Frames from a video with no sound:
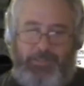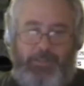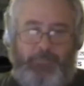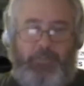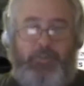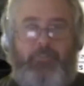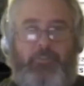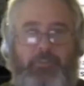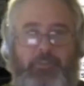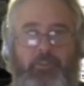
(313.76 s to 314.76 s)
So you've
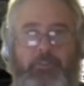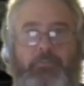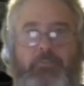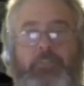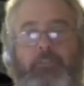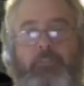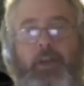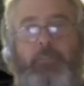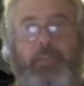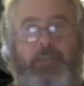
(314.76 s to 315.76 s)
got, the
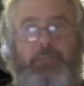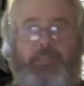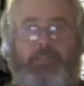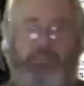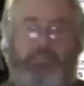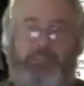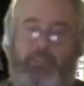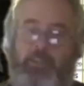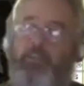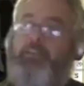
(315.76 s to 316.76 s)
flight plan, which you
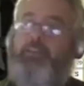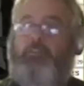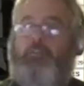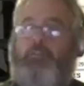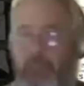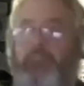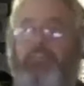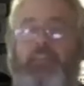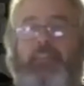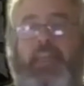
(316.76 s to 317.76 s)
can do everything
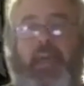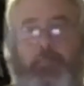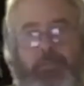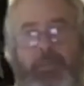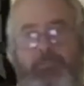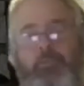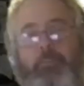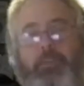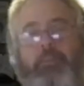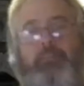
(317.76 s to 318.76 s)
in the app with that flight
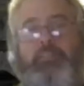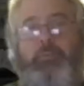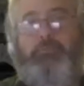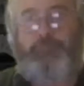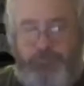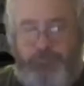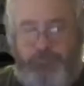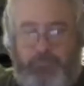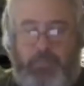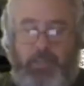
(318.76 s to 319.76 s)
plan visible.
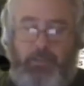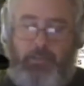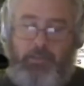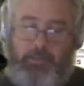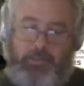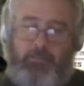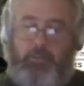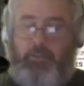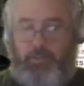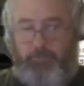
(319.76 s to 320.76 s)
So
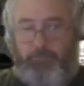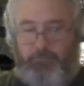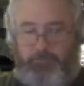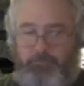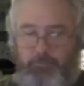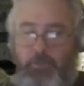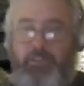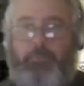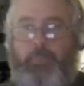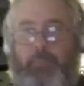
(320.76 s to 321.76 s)
you could look at the
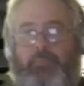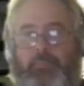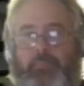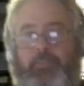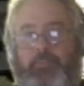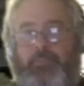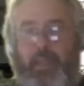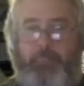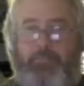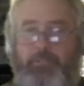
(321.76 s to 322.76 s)
maps and
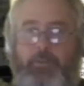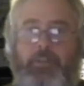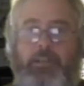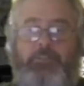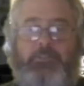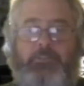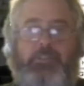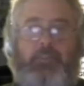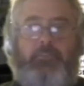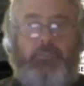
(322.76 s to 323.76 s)
DAPs and all that sort of
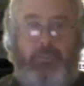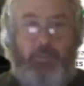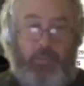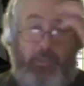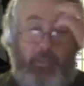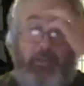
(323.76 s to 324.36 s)
stuff, look at the weather,